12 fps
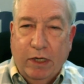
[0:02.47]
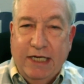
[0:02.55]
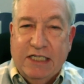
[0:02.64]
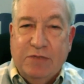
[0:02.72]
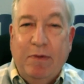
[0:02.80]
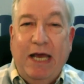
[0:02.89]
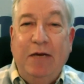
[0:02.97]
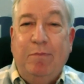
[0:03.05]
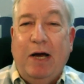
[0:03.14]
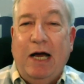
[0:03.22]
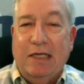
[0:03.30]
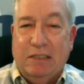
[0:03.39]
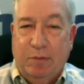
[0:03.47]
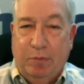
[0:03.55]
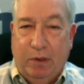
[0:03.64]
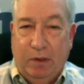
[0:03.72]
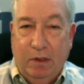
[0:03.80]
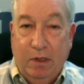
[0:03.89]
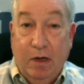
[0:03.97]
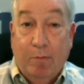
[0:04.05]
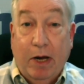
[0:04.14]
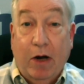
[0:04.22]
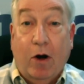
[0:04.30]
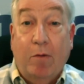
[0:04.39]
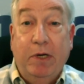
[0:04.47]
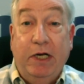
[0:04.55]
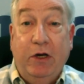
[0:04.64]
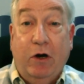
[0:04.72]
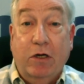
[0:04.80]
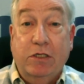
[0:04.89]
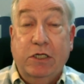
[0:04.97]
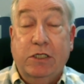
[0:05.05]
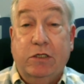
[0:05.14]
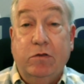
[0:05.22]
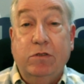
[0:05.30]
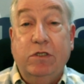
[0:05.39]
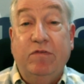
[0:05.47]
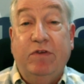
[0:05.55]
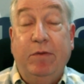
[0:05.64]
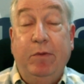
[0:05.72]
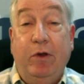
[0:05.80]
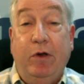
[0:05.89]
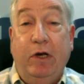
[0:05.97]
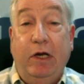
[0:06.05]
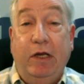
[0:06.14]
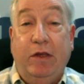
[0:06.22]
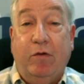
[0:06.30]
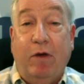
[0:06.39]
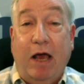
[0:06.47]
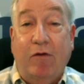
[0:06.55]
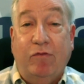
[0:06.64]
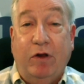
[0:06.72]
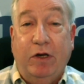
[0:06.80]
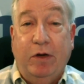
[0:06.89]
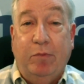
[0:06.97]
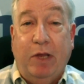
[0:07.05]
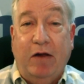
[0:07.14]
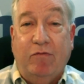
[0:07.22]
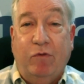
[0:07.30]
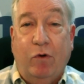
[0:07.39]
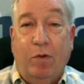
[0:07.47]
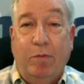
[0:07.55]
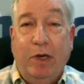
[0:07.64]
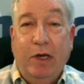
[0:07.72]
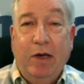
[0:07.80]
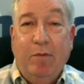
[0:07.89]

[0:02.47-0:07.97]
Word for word: It's made possible by RBDR's exclusive community at the crowdfunding platform